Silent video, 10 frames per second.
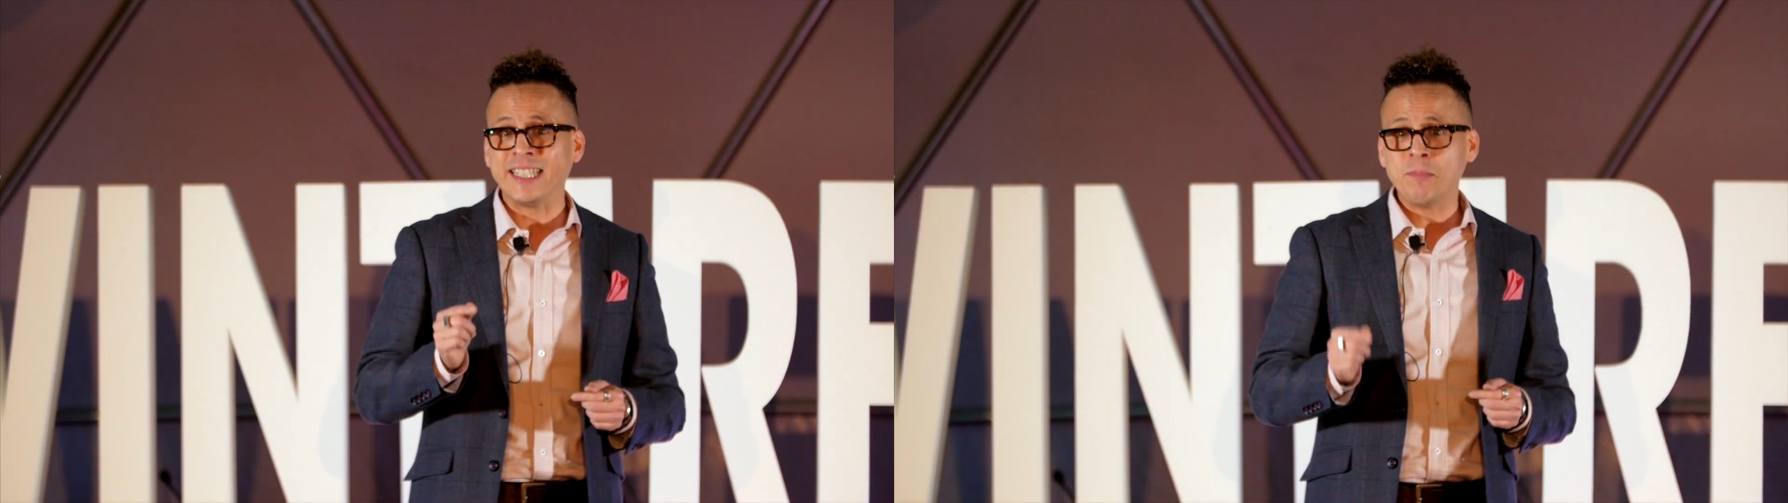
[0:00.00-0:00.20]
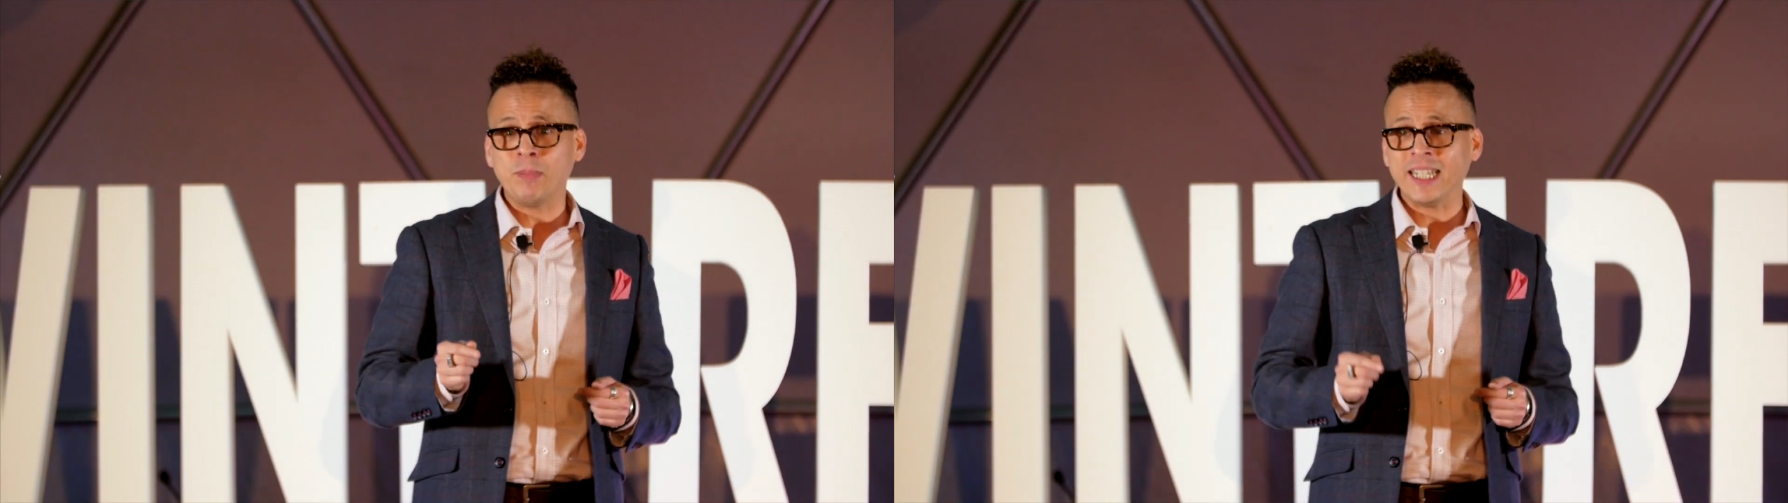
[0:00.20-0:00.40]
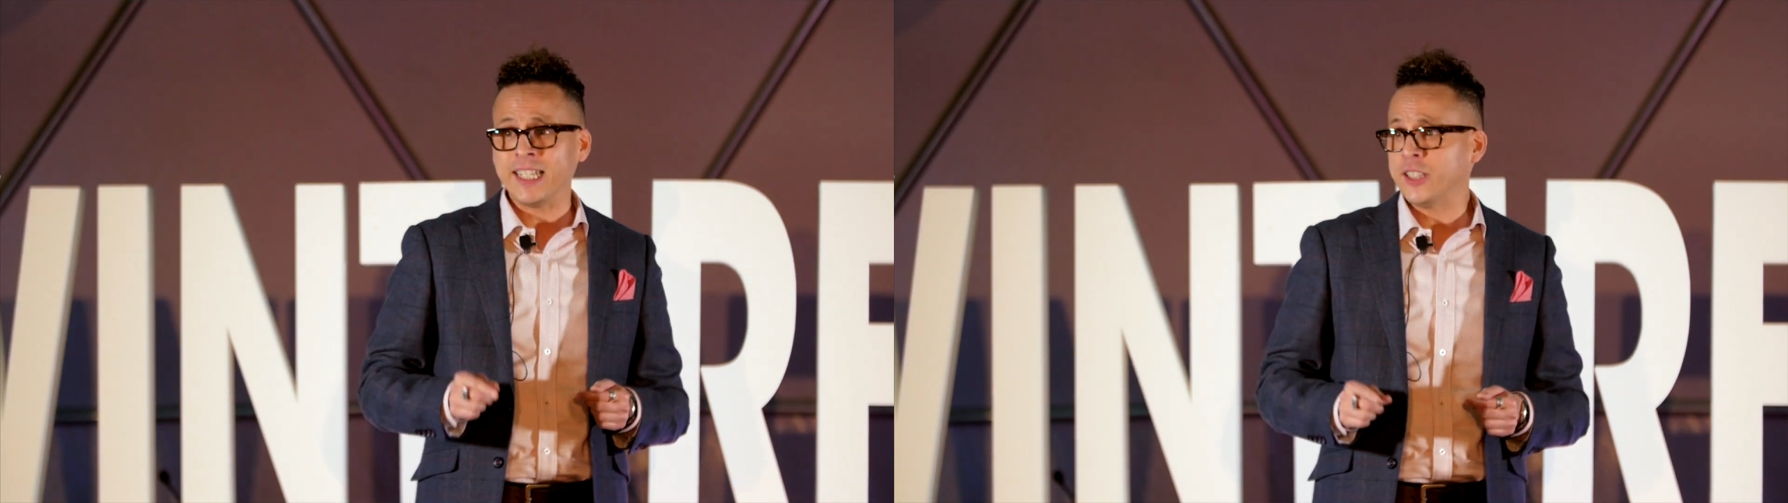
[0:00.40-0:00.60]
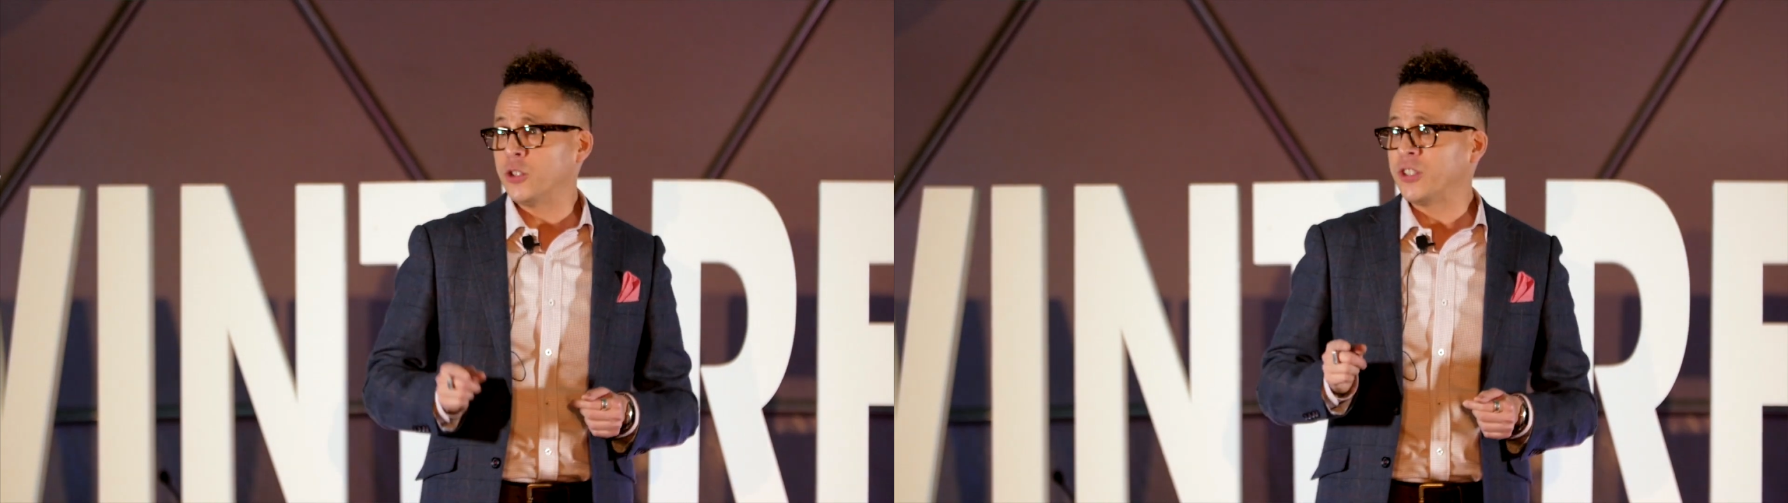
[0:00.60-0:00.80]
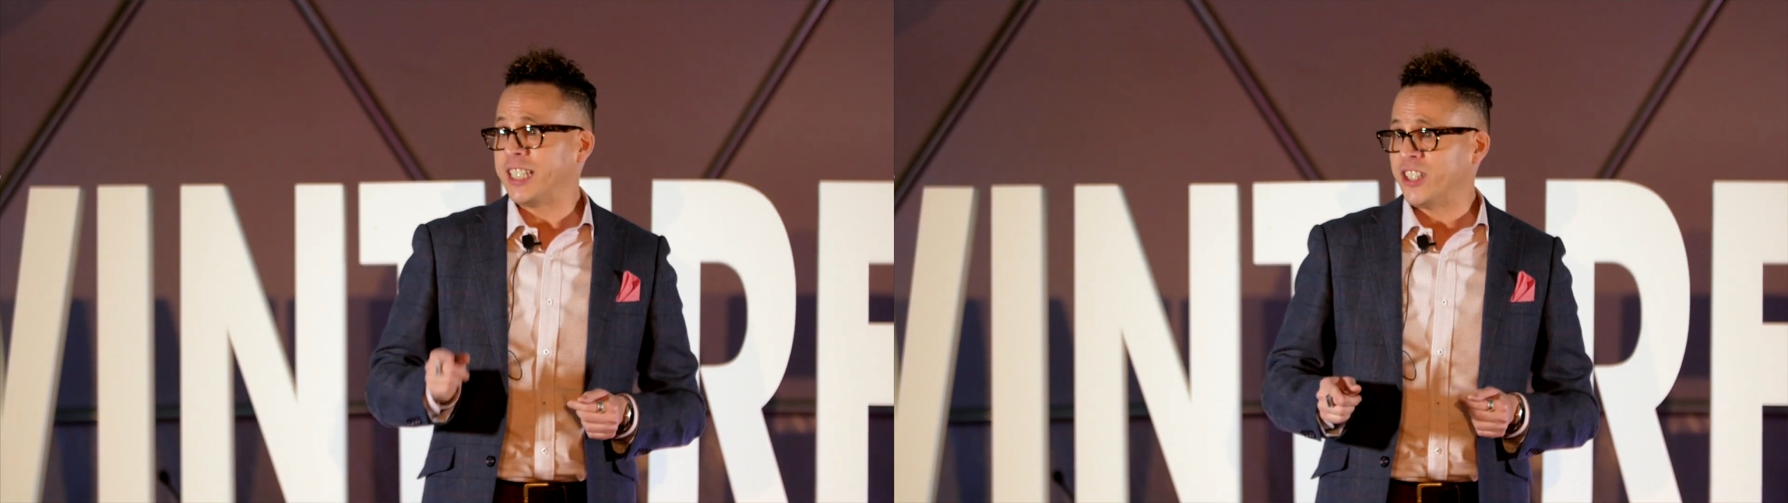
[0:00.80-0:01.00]
deeply
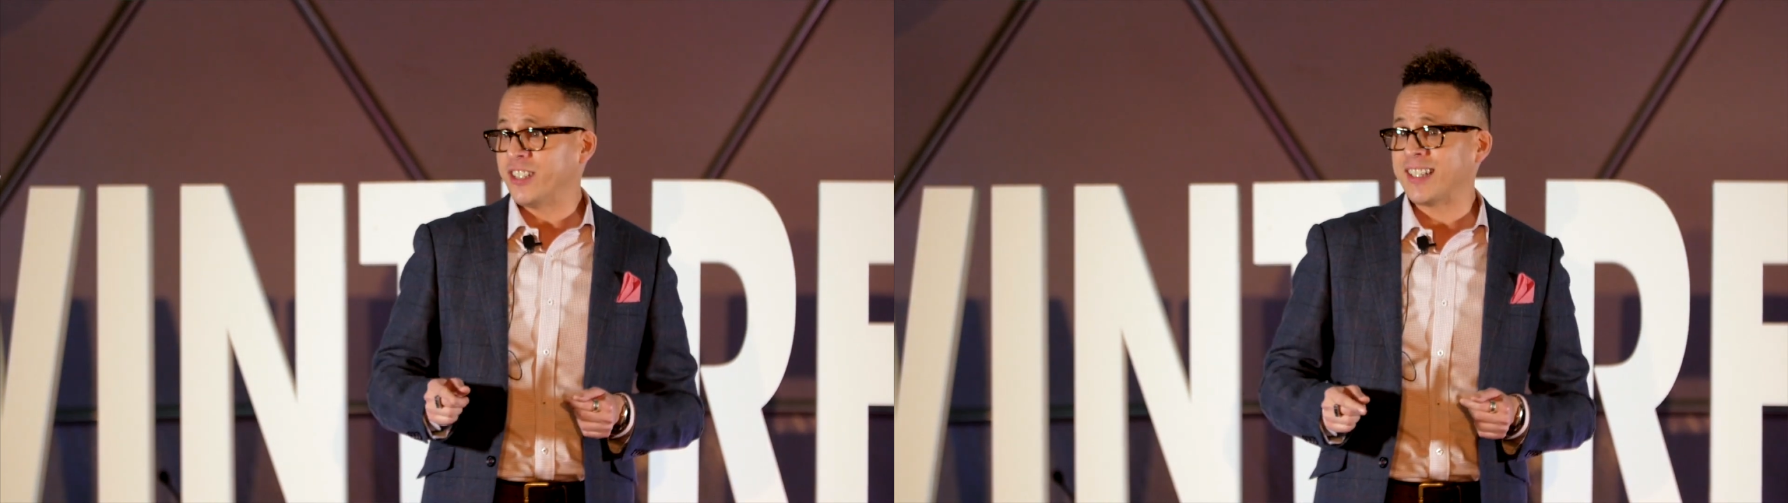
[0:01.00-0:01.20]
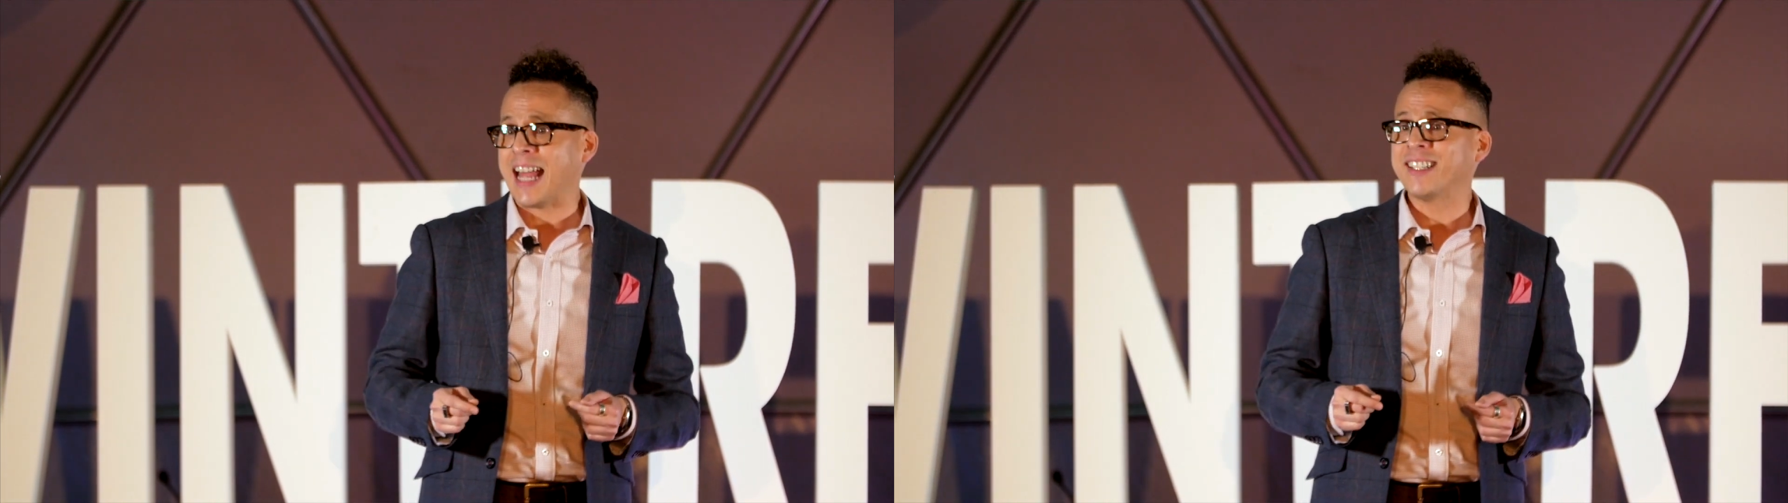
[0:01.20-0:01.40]
into teachers'